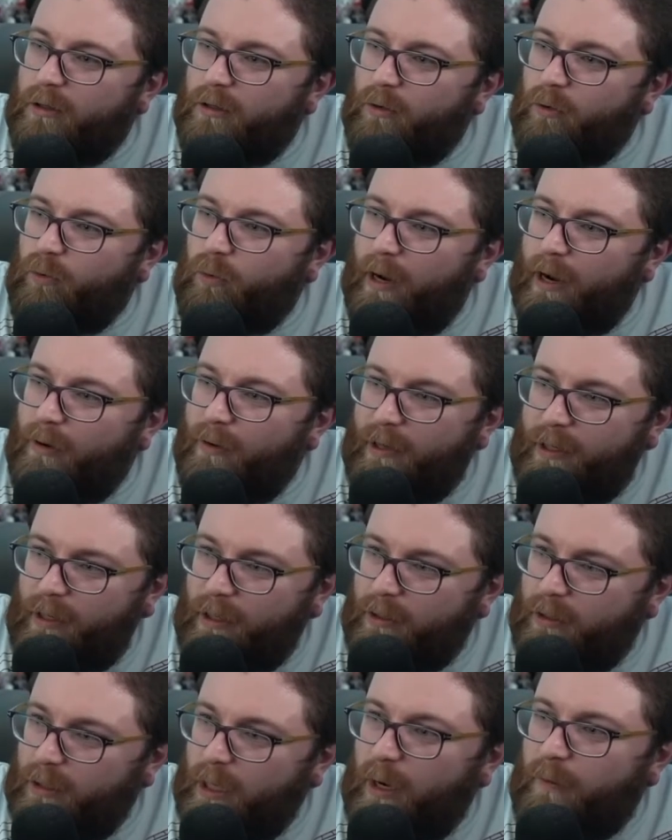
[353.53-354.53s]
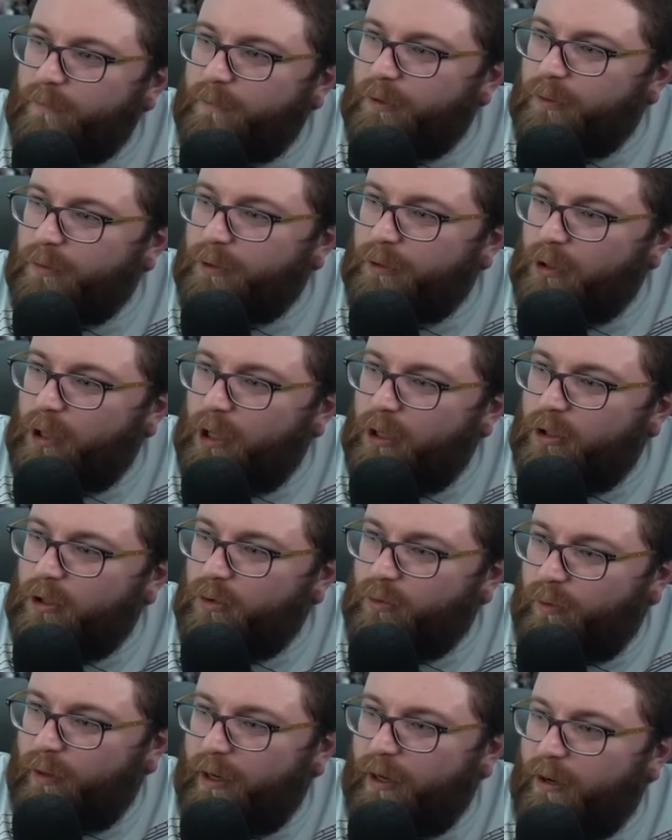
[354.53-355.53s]
wearing uncomfortable
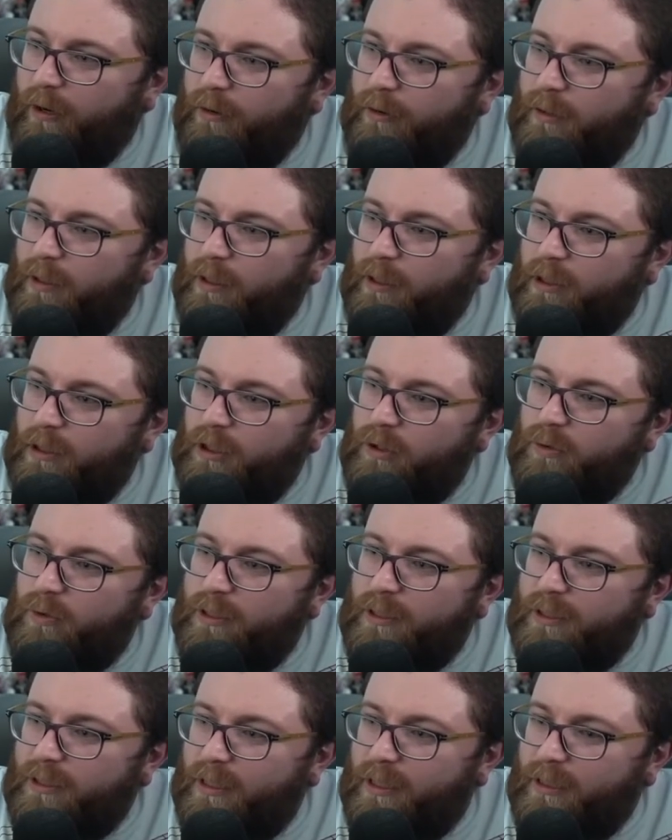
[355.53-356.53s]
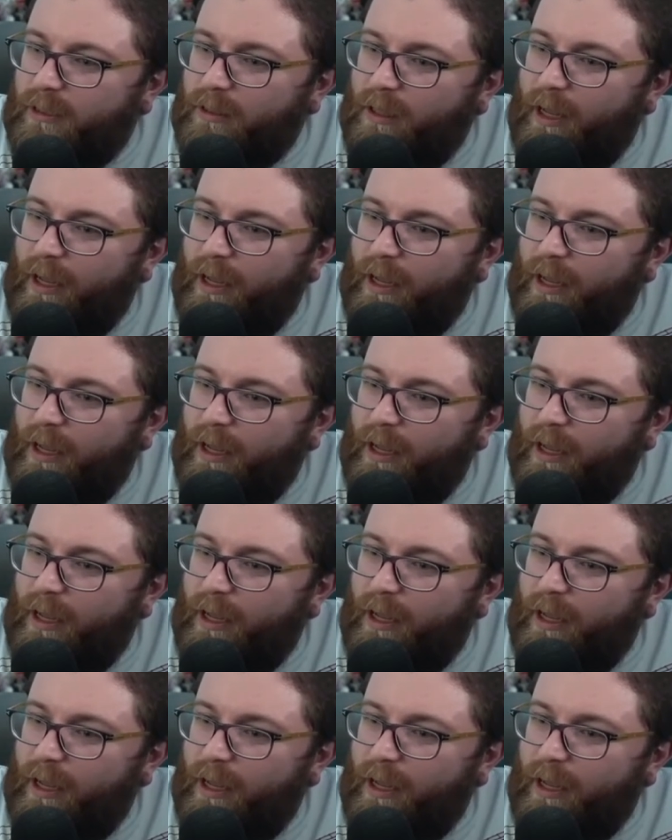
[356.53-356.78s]
underwear, you can get